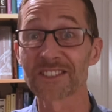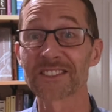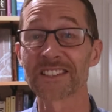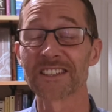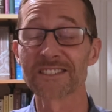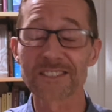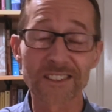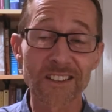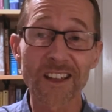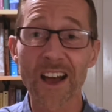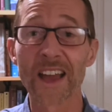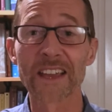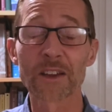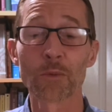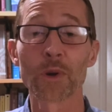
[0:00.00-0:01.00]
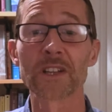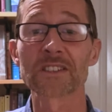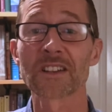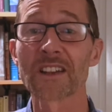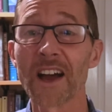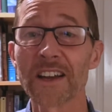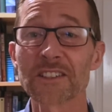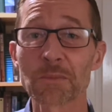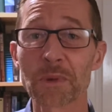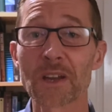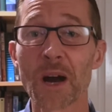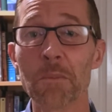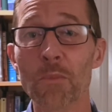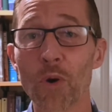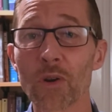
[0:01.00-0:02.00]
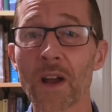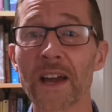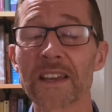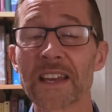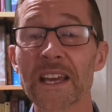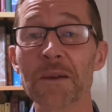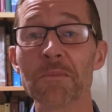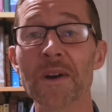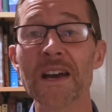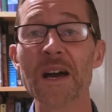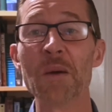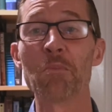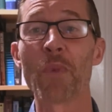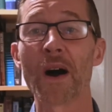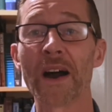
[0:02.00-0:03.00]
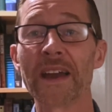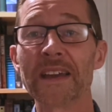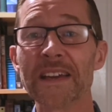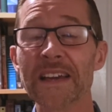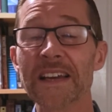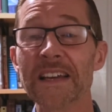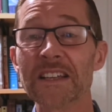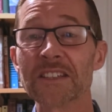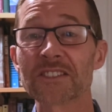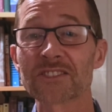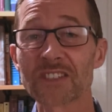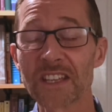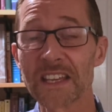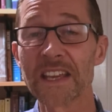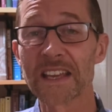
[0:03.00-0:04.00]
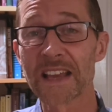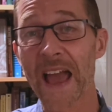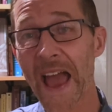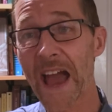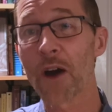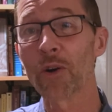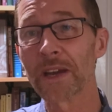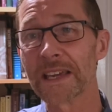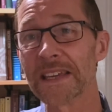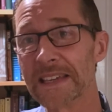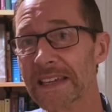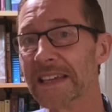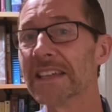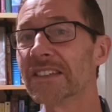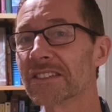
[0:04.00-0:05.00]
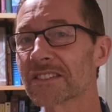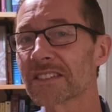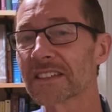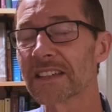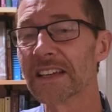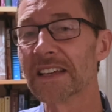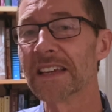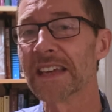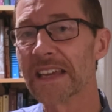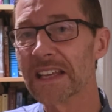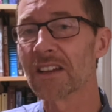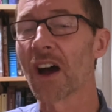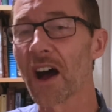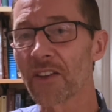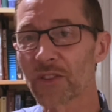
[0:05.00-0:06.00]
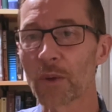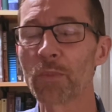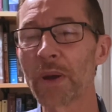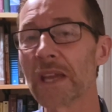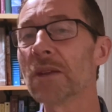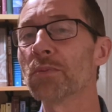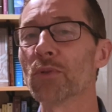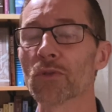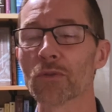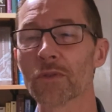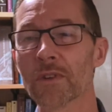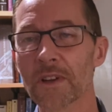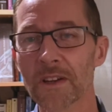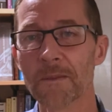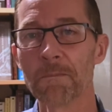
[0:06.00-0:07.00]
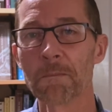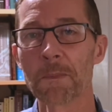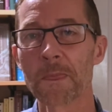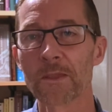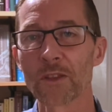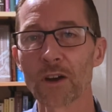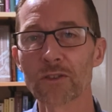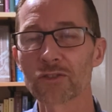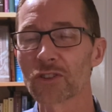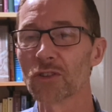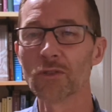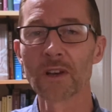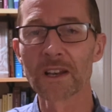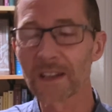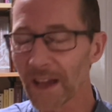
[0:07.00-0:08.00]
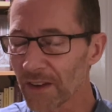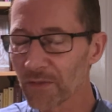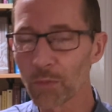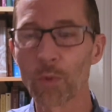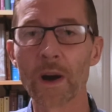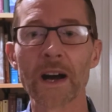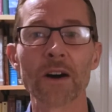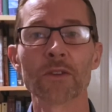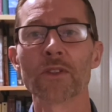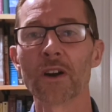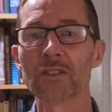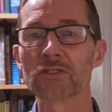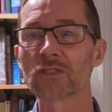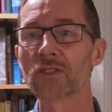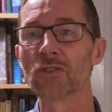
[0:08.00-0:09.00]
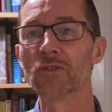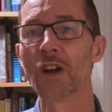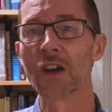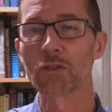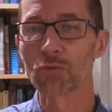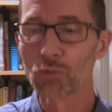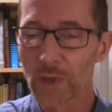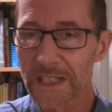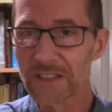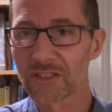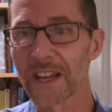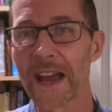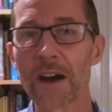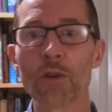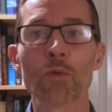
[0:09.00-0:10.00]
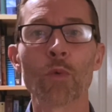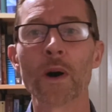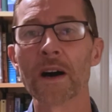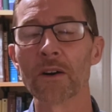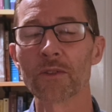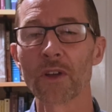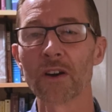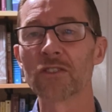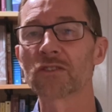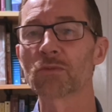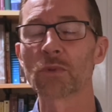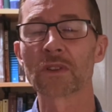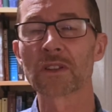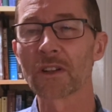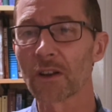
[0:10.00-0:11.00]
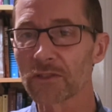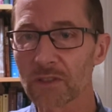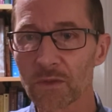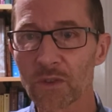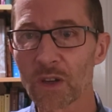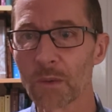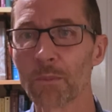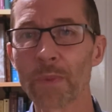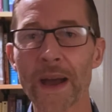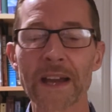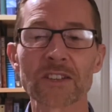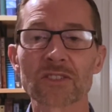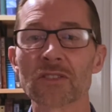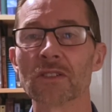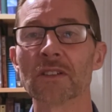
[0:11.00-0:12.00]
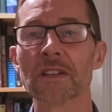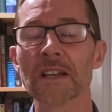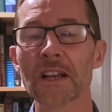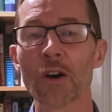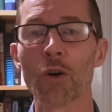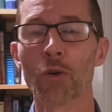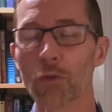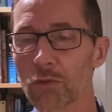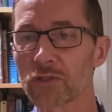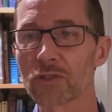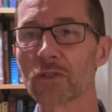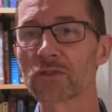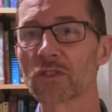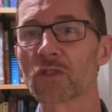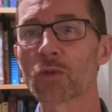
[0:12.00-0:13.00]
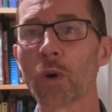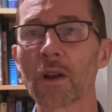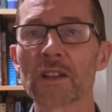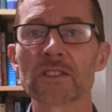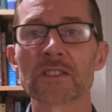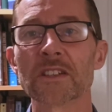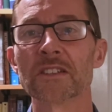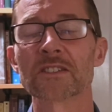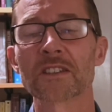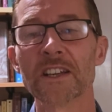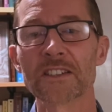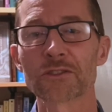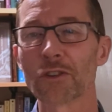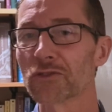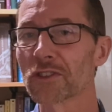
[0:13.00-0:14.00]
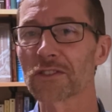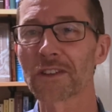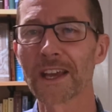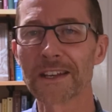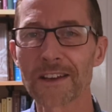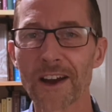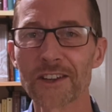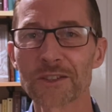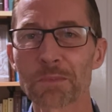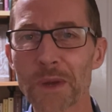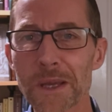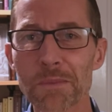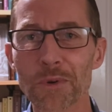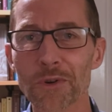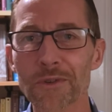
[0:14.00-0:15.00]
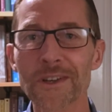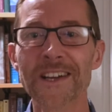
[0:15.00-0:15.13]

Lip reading: is like and what it's like to become more like him by seeing how he is in other people. Those who love well, those who reach out well, those with lots of compassion, all sorts of qualities. It's not just they're nice people,